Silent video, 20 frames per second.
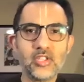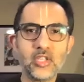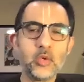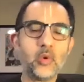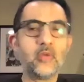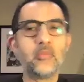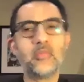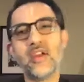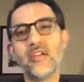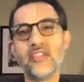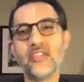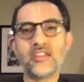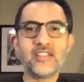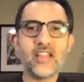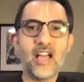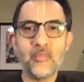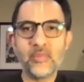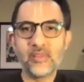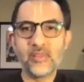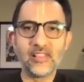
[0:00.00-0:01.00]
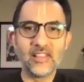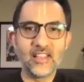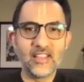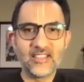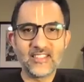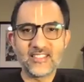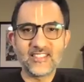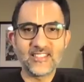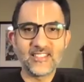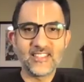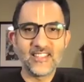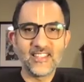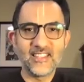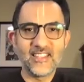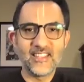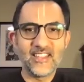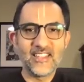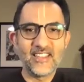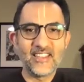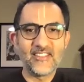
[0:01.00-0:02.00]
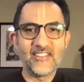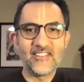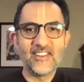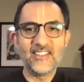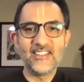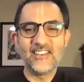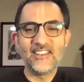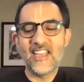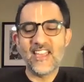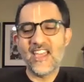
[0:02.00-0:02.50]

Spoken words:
you would be on the top of the list," right?